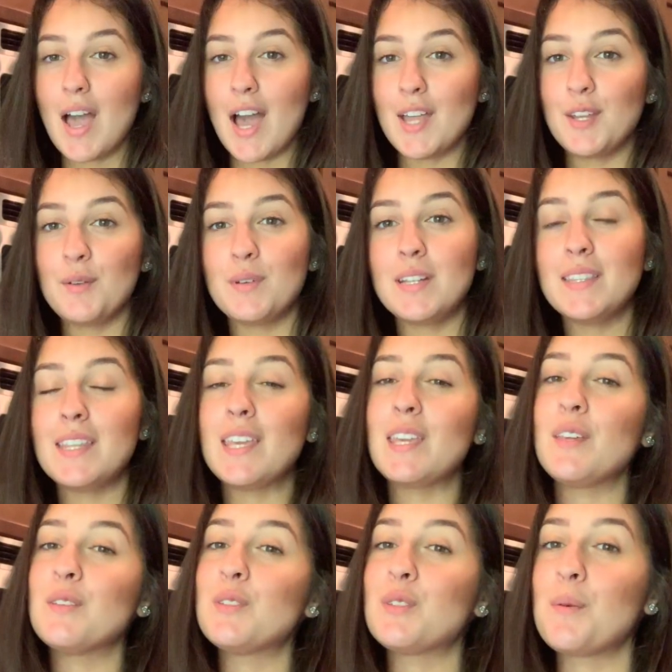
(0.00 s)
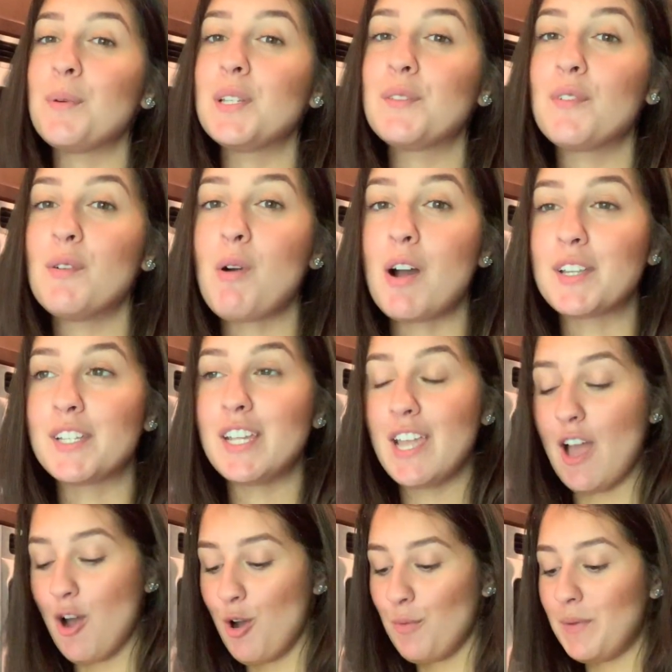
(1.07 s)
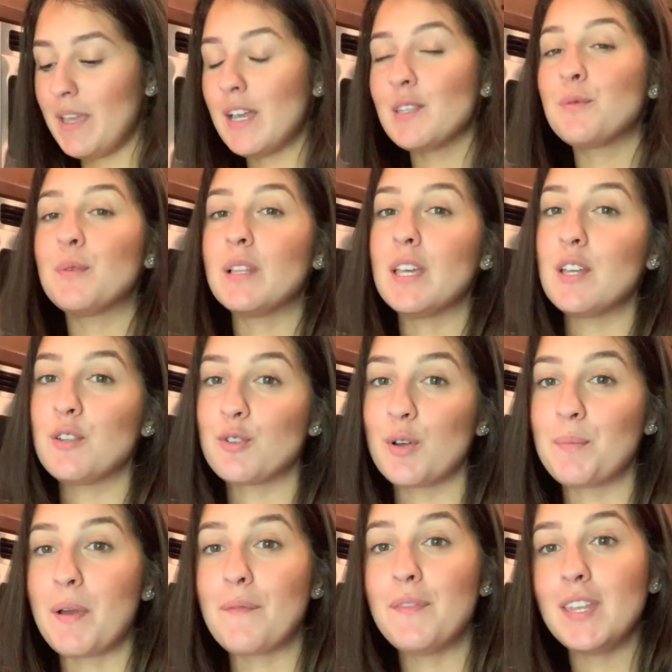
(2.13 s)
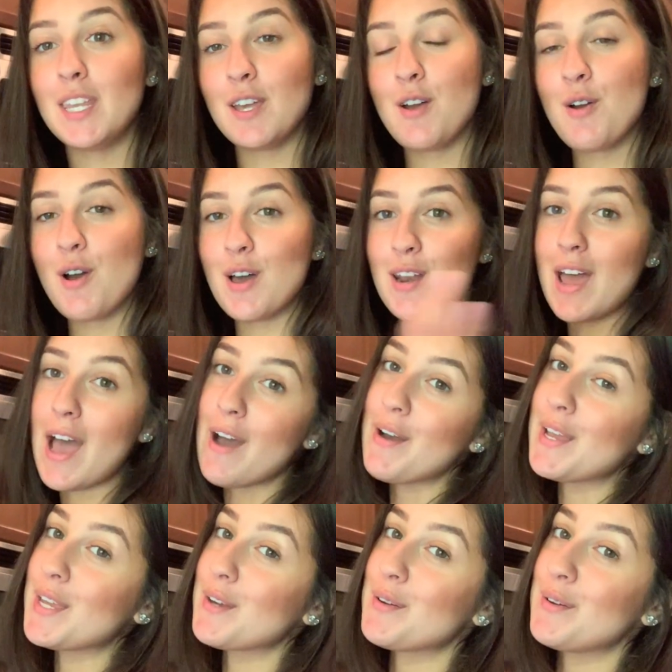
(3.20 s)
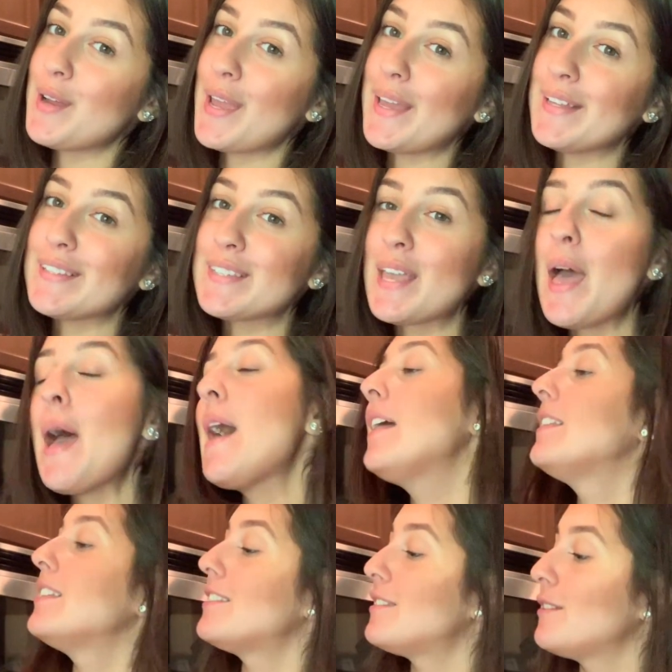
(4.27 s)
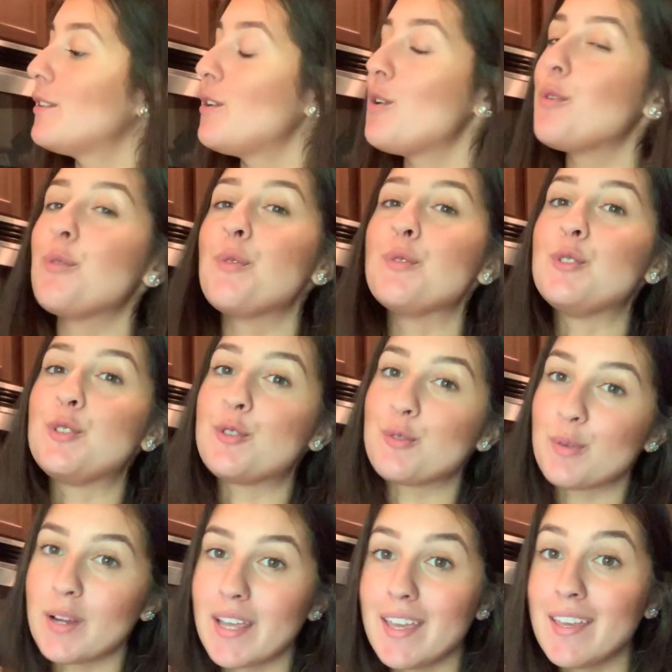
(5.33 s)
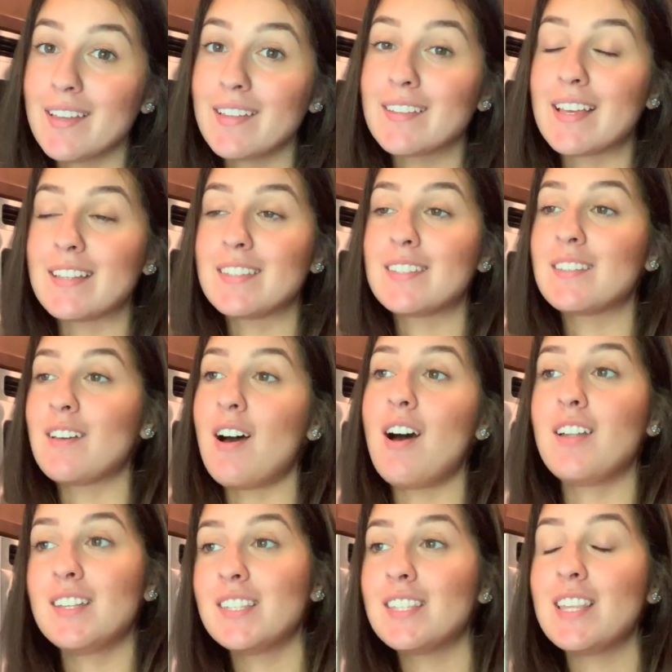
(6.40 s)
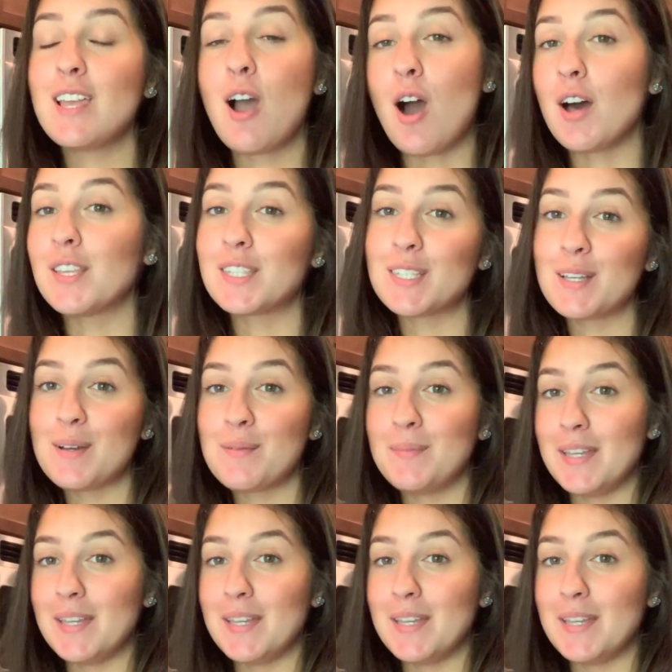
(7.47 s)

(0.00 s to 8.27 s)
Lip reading: I do want to thank you so much for watching. I hope you guys really enjoyed my video on how I create this little drink that's honestly awesome.